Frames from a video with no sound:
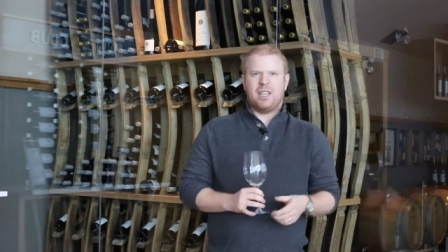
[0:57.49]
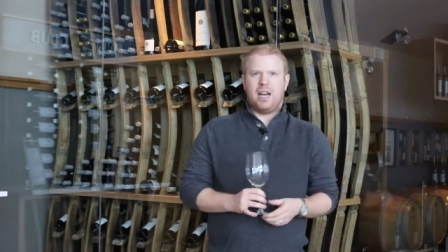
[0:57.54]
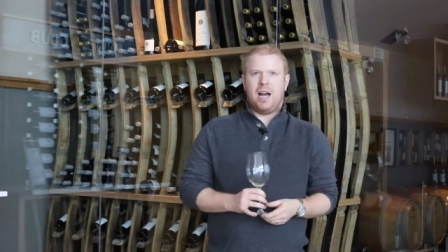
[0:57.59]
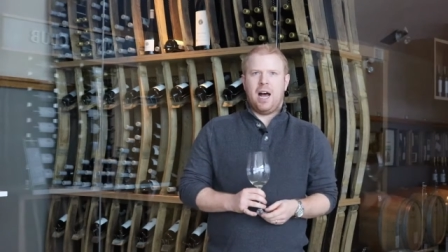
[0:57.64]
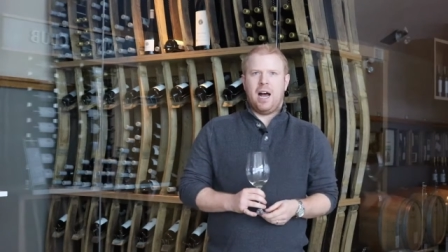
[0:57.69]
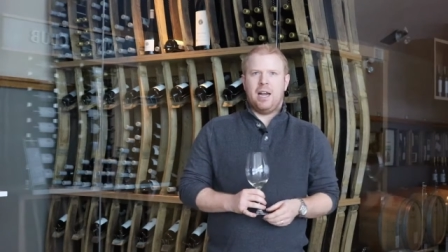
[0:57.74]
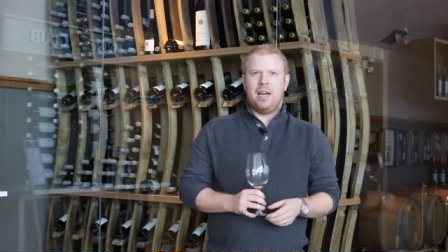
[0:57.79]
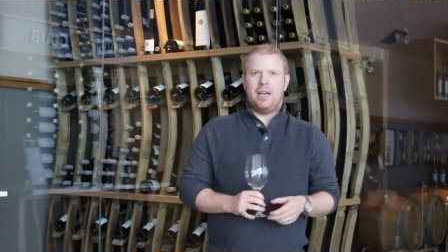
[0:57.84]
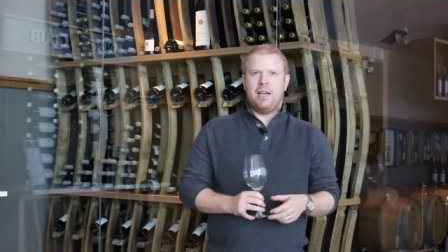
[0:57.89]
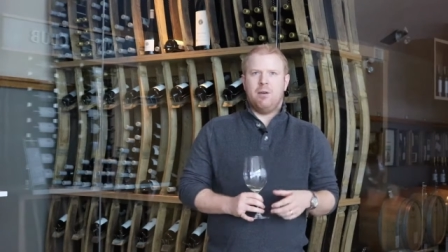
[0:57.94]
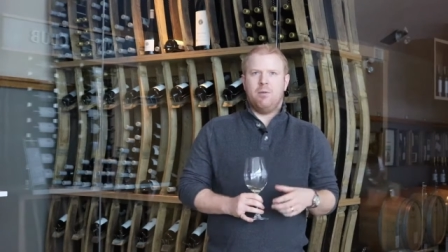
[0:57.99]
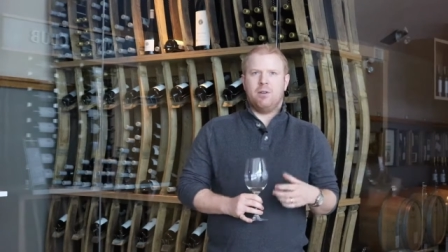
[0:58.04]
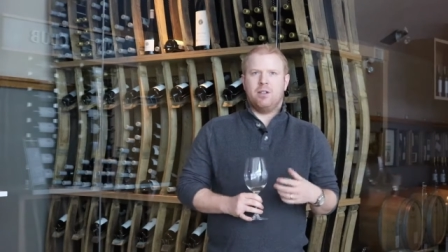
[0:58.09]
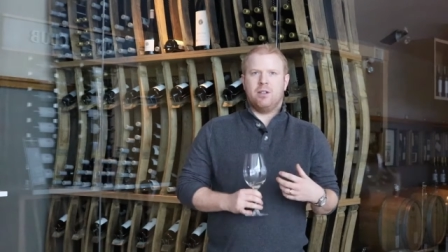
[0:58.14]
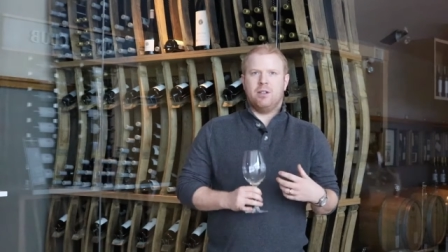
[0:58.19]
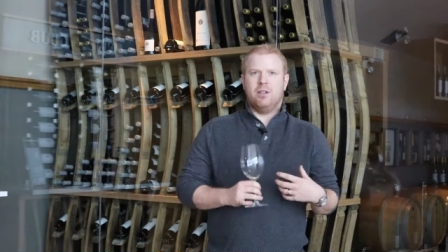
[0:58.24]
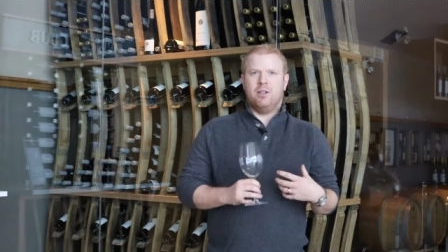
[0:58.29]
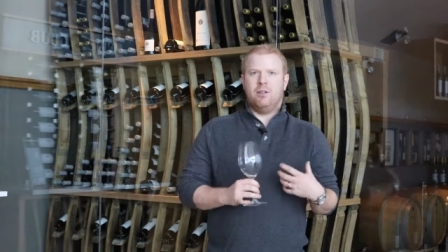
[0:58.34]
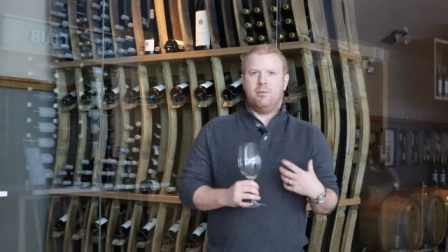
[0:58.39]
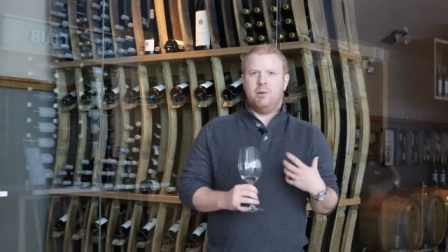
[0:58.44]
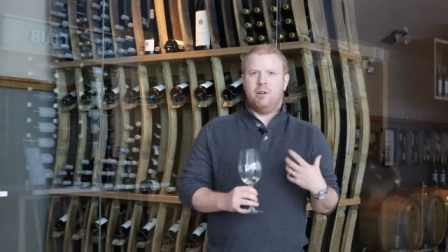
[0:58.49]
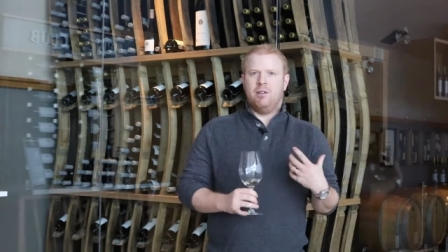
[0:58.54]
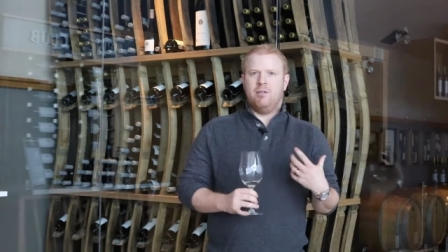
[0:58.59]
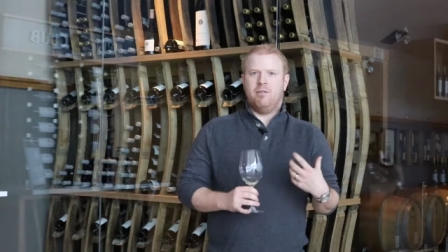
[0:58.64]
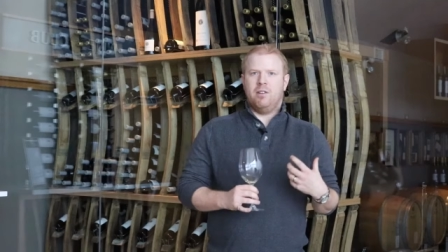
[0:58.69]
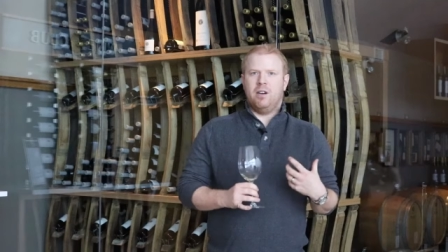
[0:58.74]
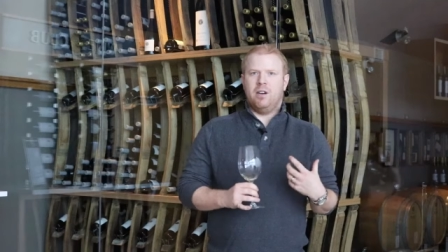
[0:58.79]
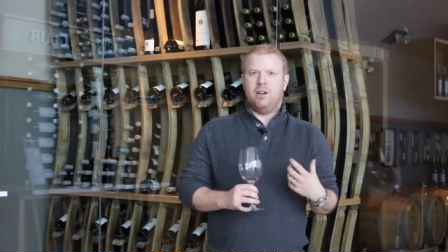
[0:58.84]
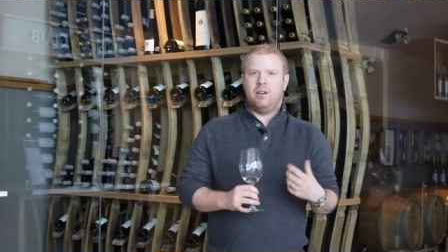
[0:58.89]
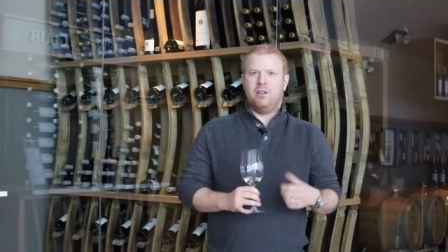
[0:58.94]
like honey with a little bit
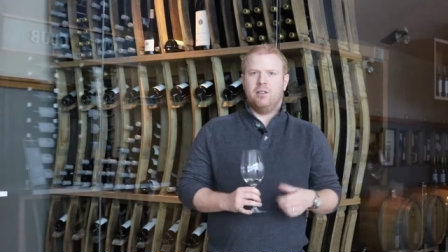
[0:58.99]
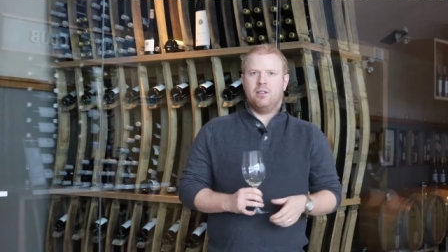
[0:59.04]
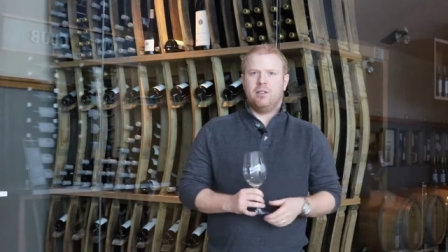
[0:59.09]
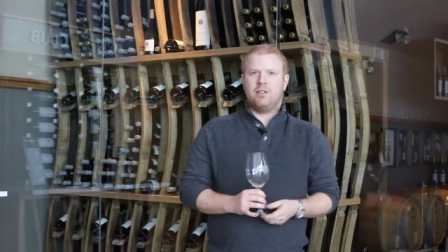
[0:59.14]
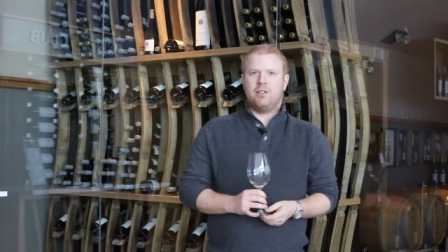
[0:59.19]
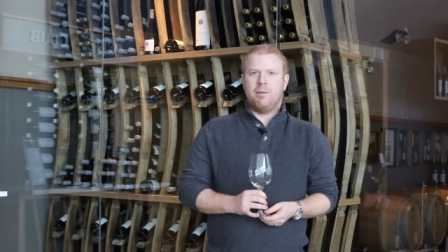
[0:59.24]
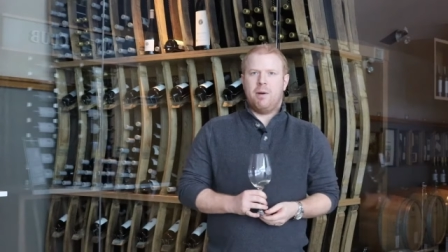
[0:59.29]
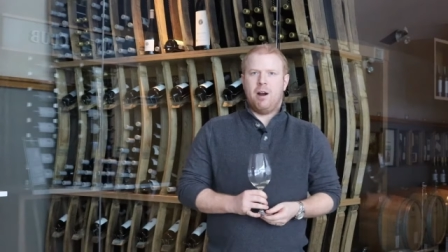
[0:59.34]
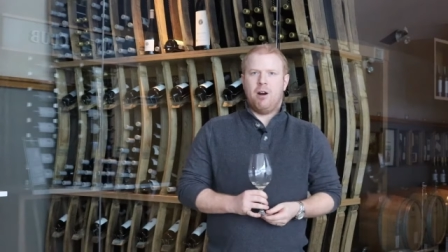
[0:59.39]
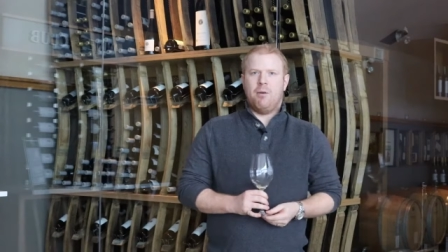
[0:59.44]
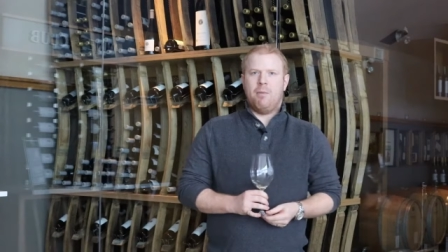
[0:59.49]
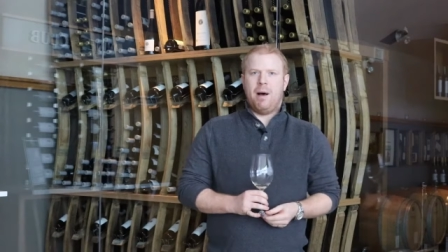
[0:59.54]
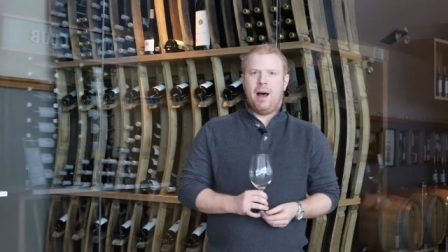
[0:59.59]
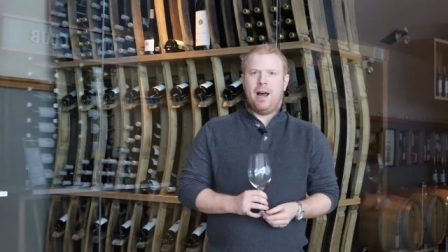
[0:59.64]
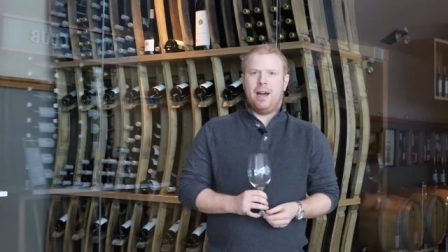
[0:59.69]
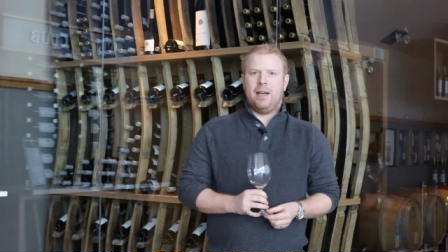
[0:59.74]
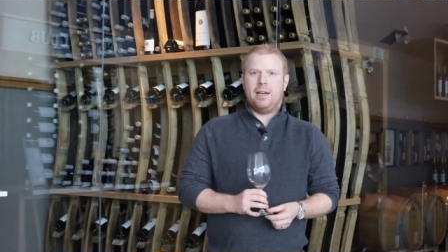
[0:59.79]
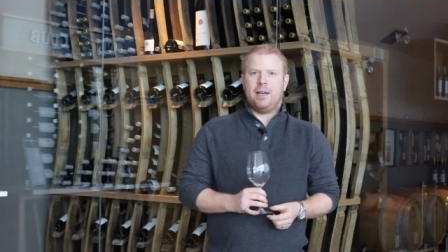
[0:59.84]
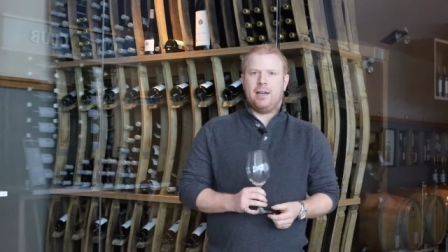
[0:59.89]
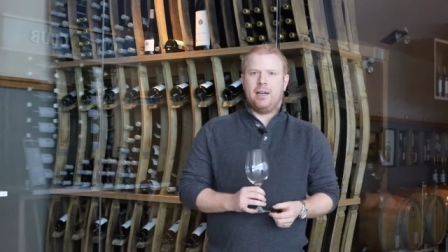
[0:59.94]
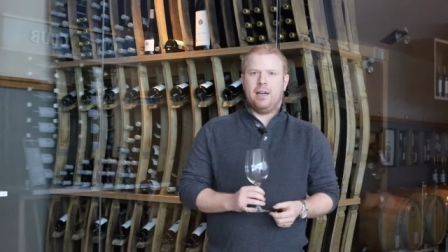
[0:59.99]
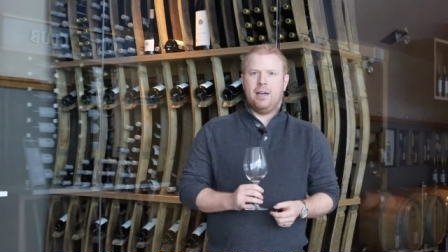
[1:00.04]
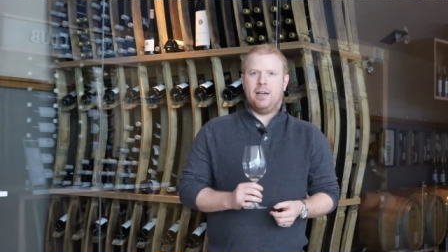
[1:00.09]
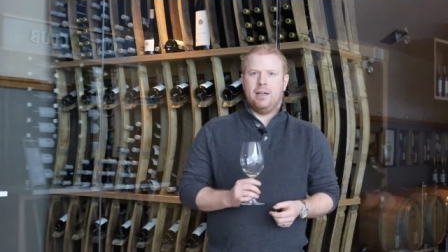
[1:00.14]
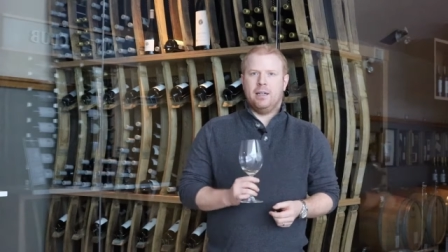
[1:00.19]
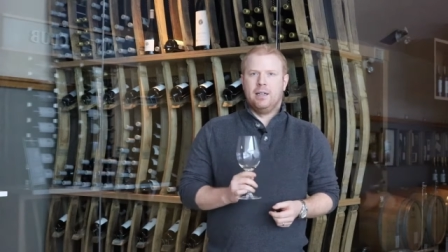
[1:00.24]
of some aromatic